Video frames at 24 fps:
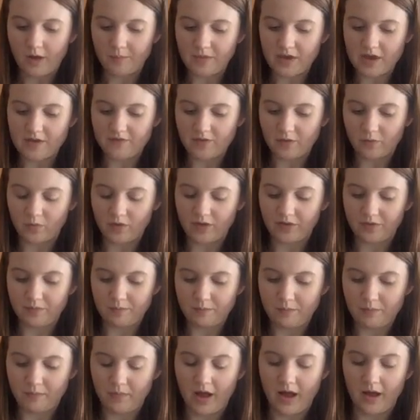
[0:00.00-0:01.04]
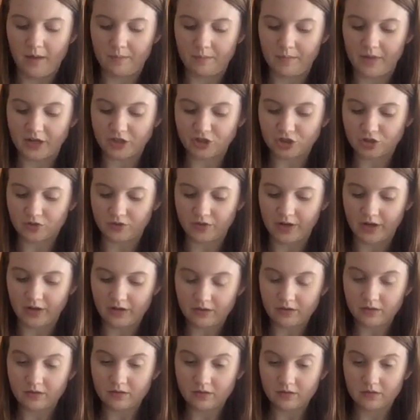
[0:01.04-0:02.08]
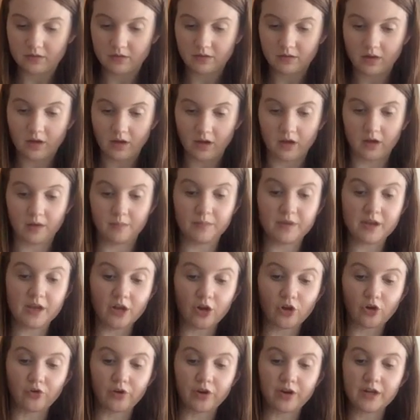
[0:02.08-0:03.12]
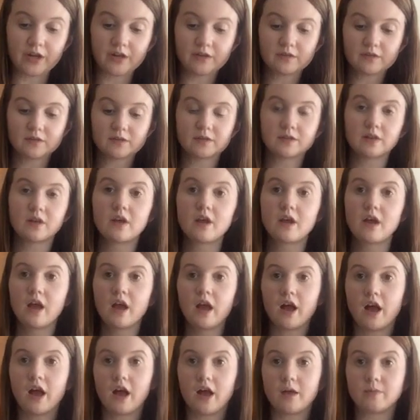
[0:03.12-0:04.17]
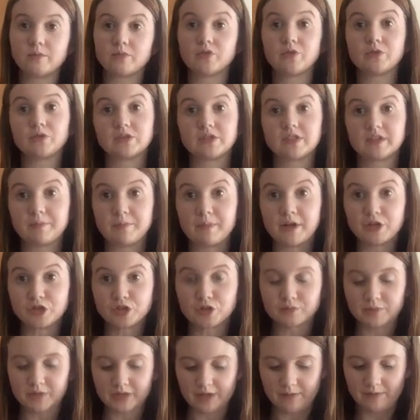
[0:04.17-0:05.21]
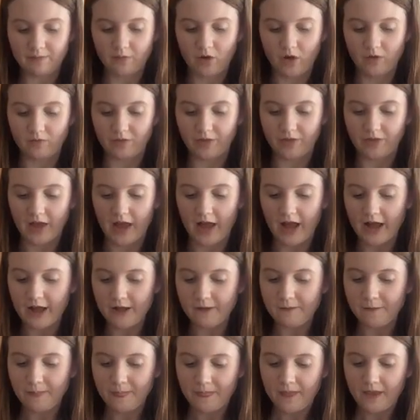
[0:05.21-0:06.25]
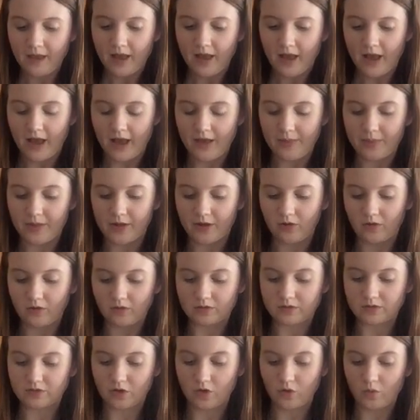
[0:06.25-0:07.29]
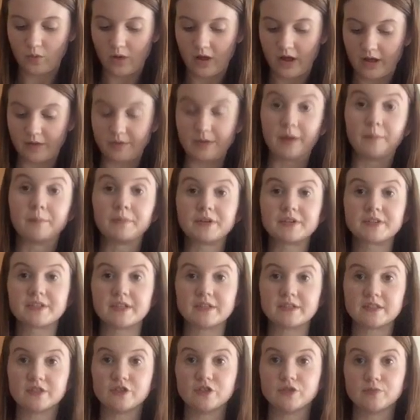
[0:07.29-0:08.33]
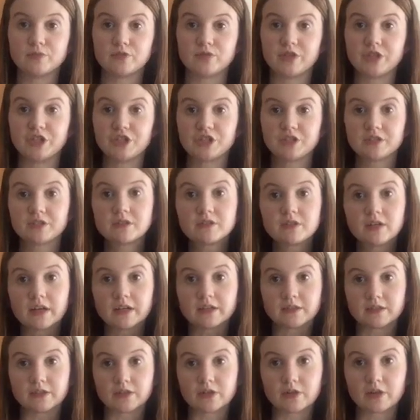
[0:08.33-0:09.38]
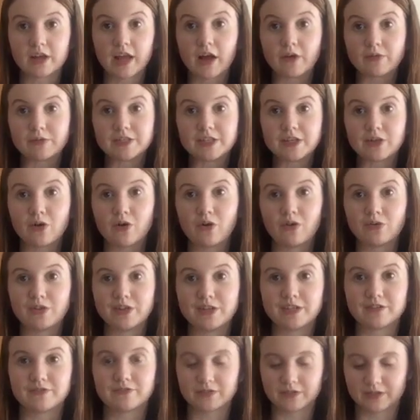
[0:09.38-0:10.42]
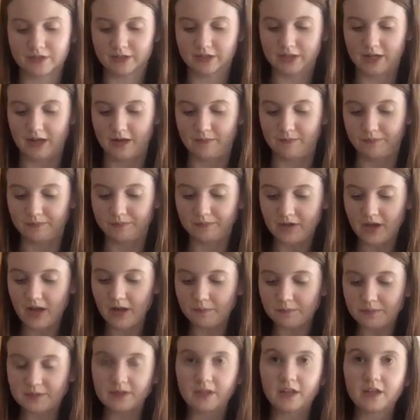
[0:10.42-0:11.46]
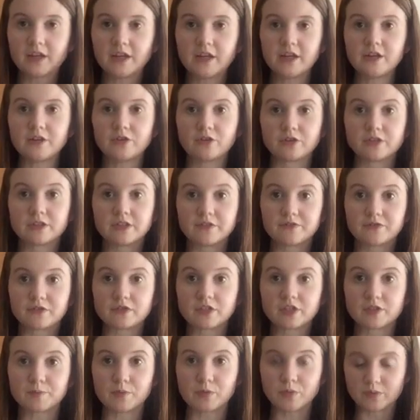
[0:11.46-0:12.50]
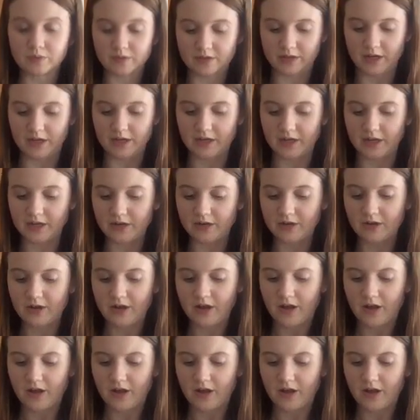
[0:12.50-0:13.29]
even with measuring the ingredients, so there's some measurement involved with that. And then also number sense enumeration, as they're counting all of the different cups they need, or different spoons they need